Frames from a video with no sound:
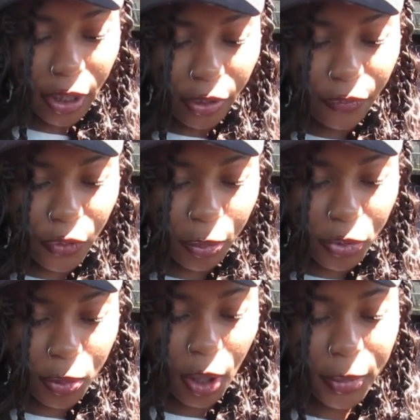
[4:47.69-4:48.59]
good for the
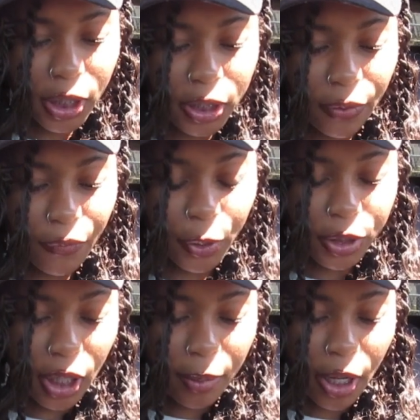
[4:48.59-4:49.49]
most part, because the
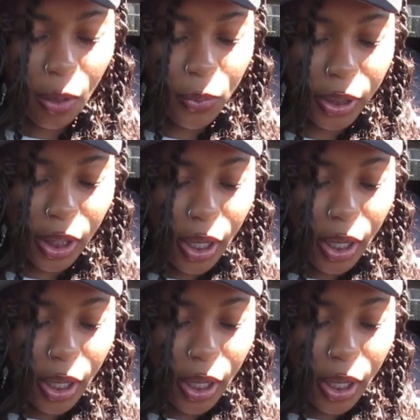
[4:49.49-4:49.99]
first time that I went,